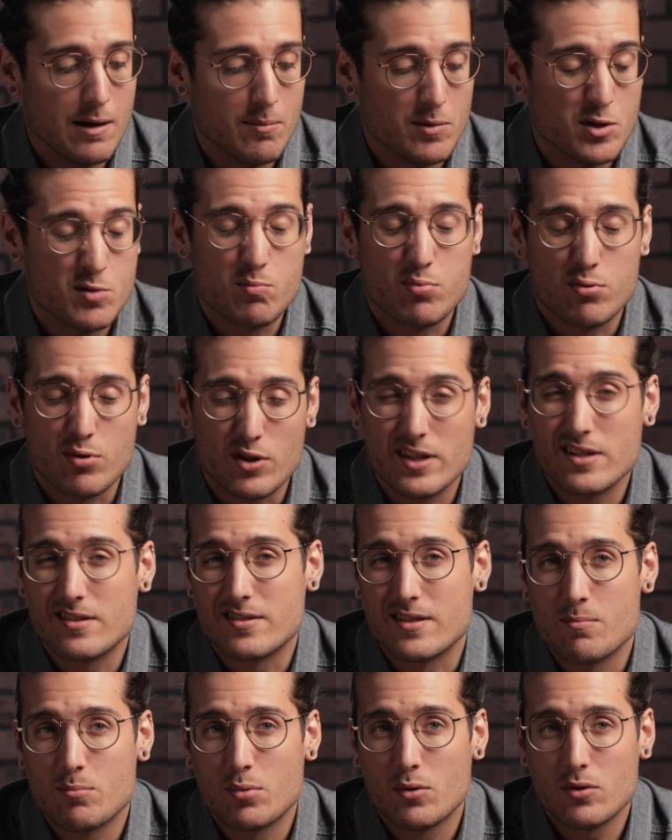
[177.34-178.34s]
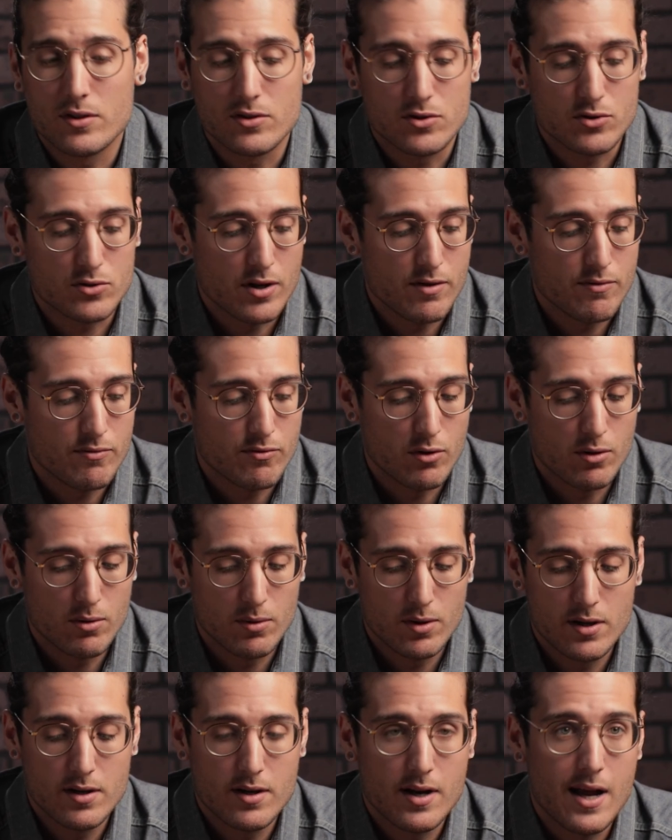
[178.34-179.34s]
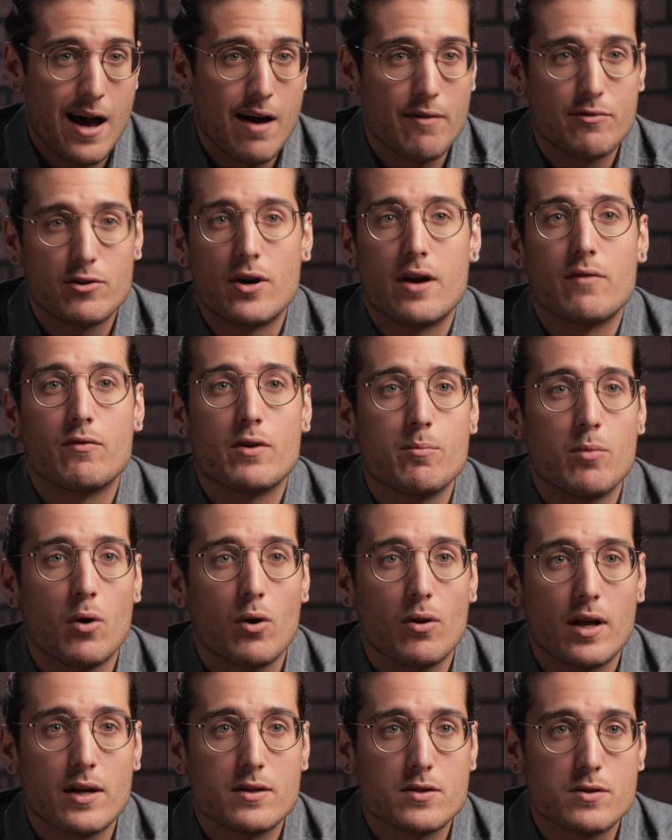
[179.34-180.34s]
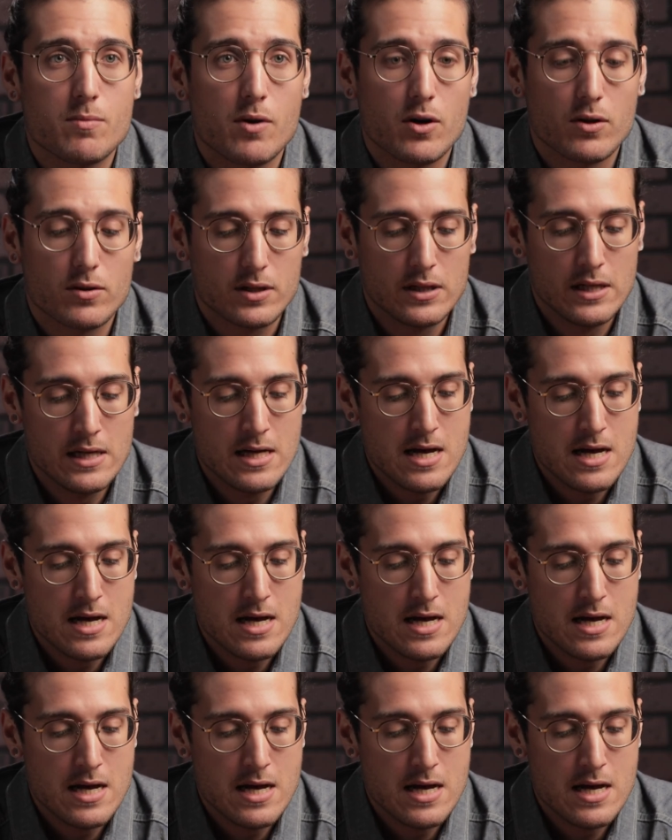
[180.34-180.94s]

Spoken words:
is pretty simple and straightforward. After every bowl I smoke,